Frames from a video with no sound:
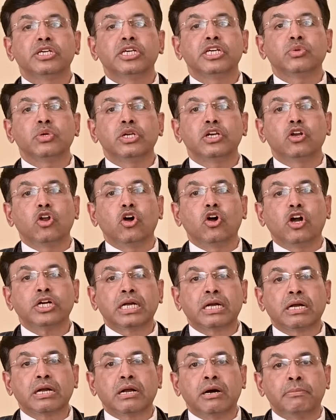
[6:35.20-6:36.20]
it will
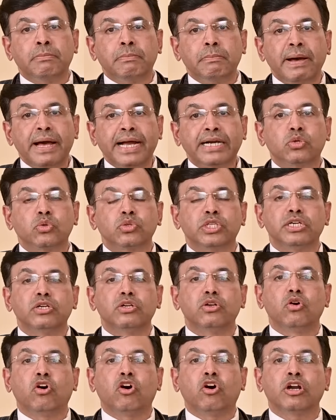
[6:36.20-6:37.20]
not come back to the
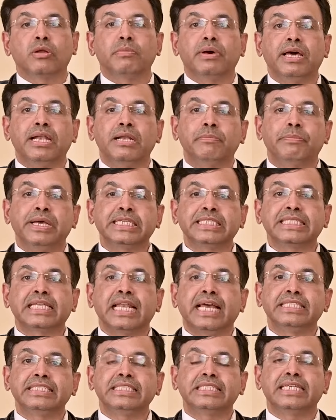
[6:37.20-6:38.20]
normal
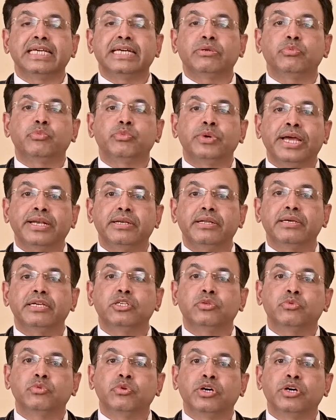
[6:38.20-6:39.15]
baseline state when it